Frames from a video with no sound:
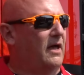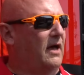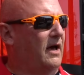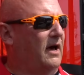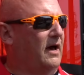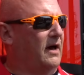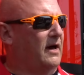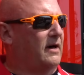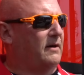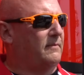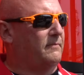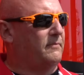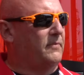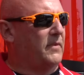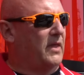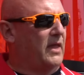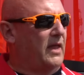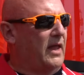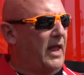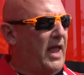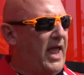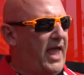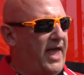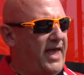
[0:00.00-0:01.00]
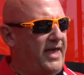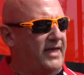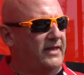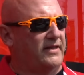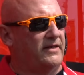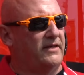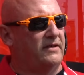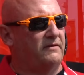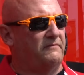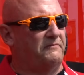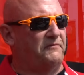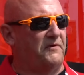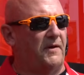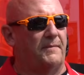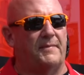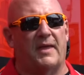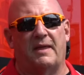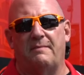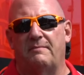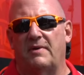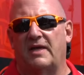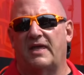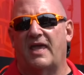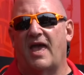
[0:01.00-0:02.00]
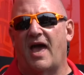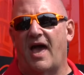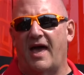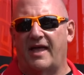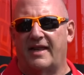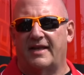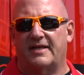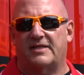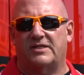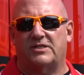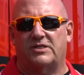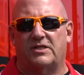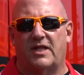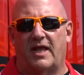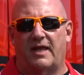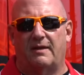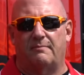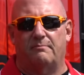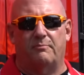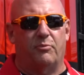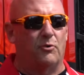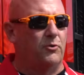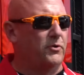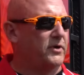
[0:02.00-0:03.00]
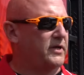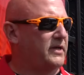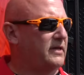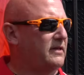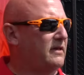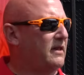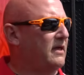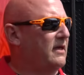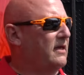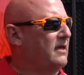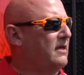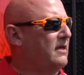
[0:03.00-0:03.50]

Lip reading: And from a mechanic's standpoint,